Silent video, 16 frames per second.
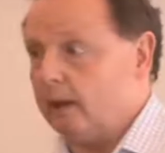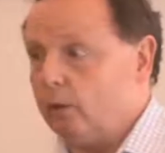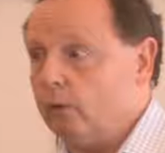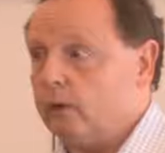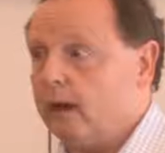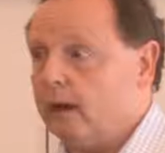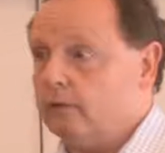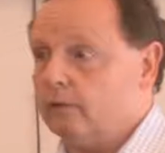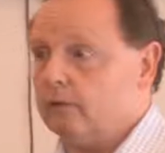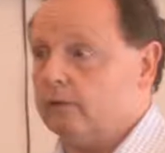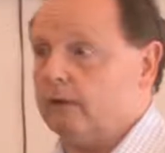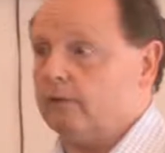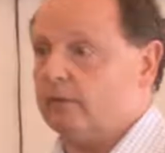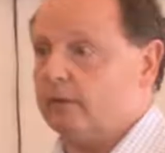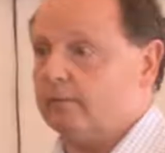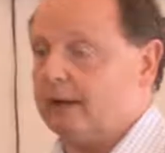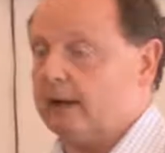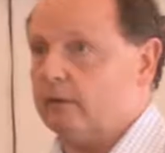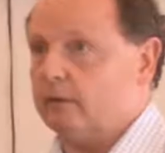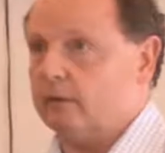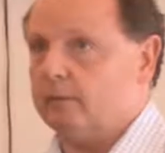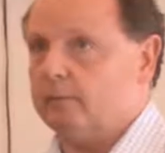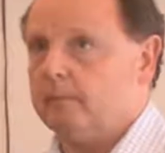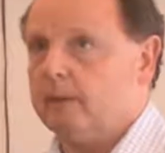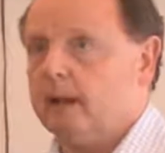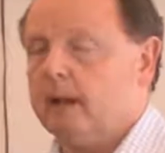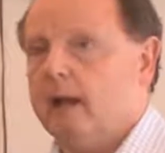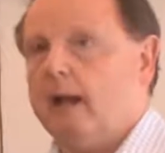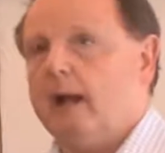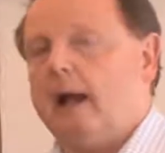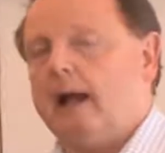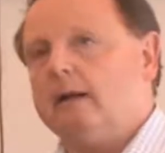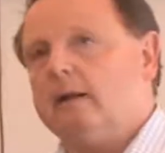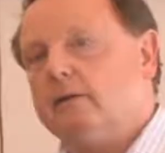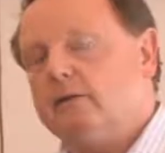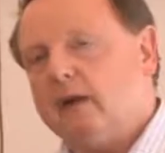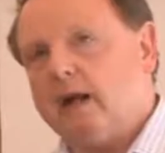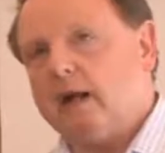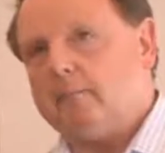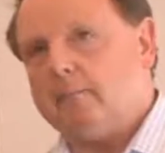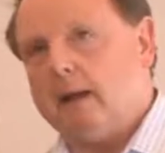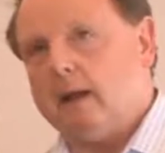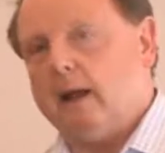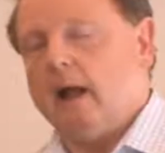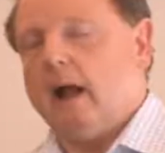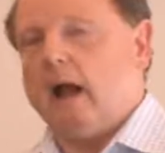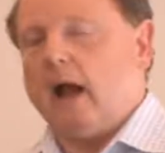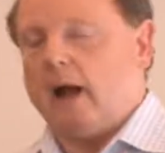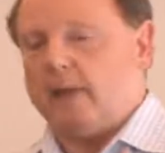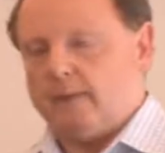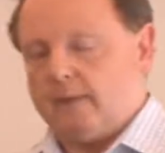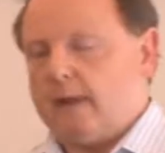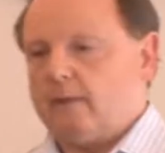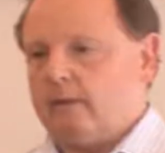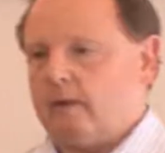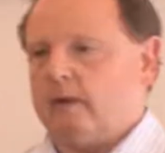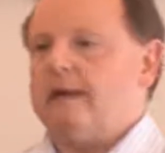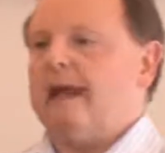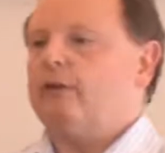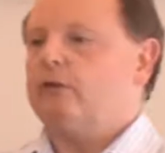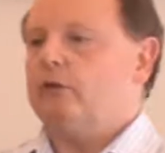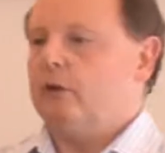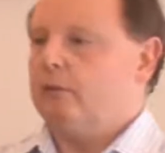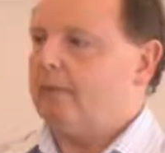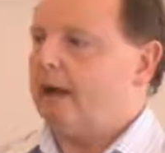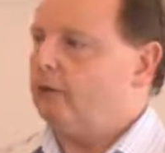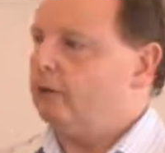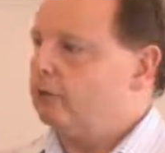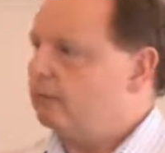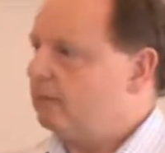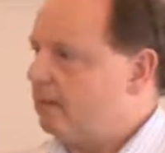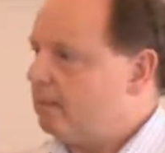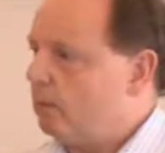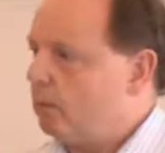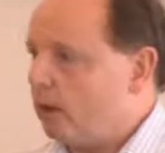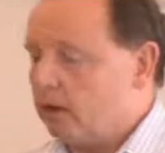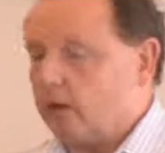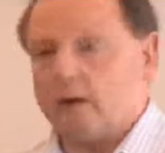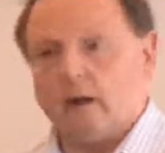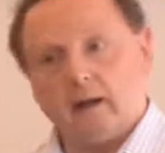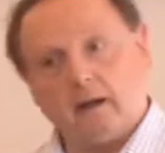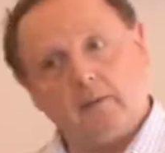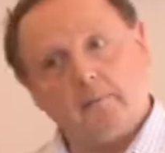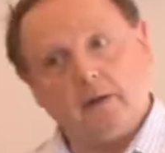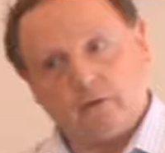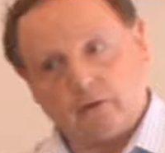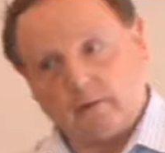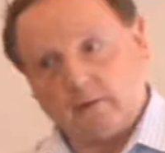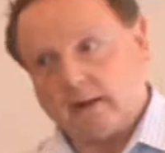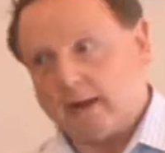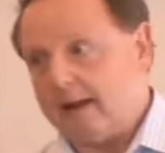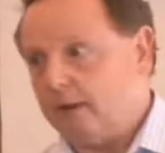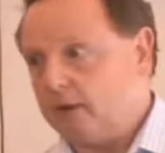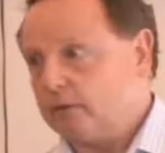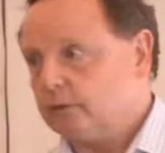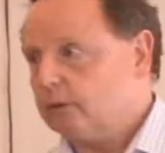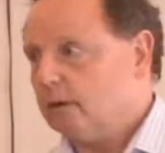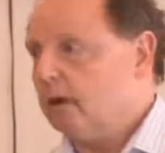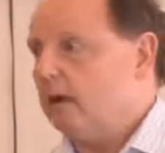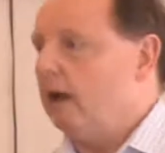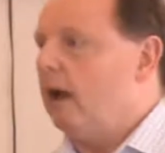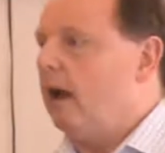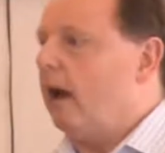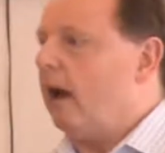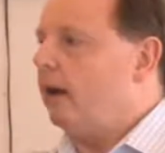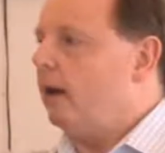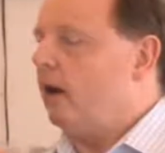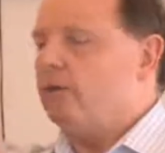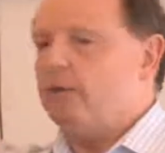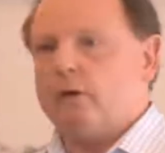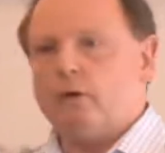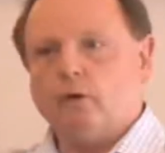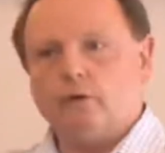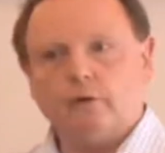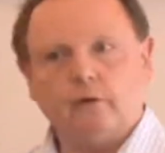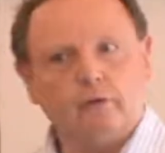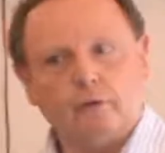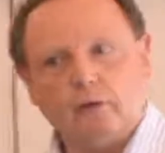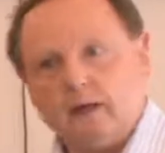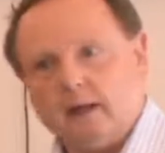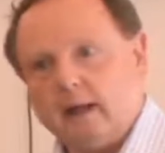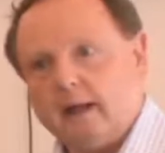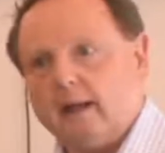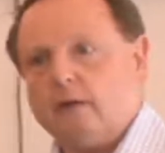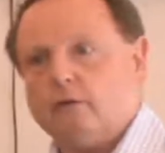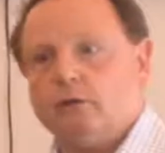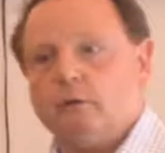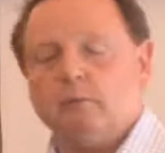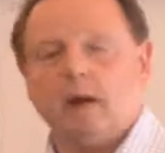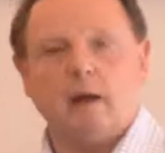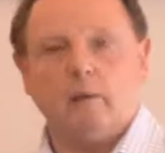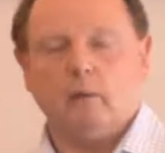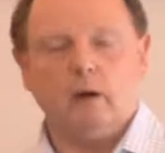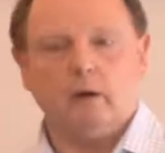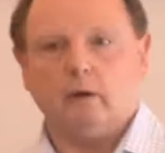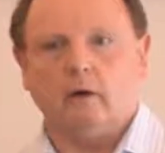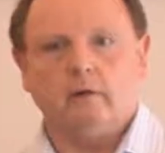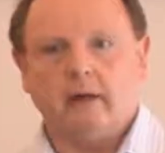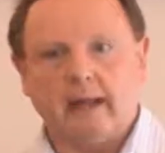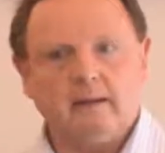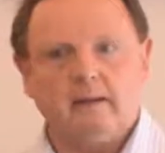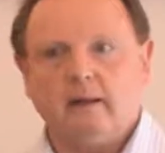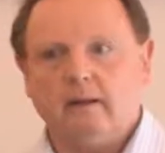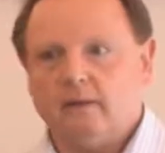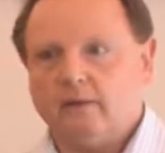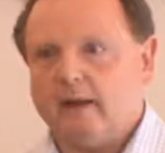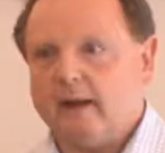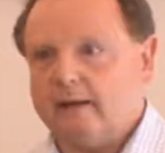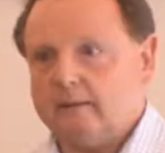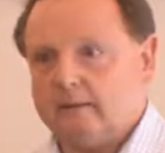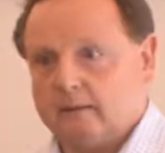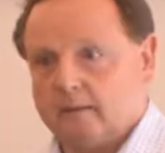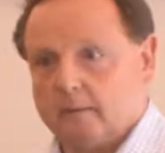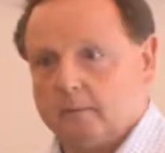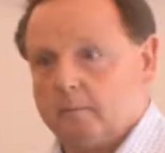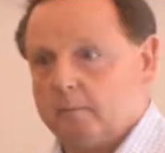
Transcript: you get all kinds of information mm -hmm. and develop it. And then the next two months, maybe work on a little bit something else. And over the course of three years, you might work on 18 things.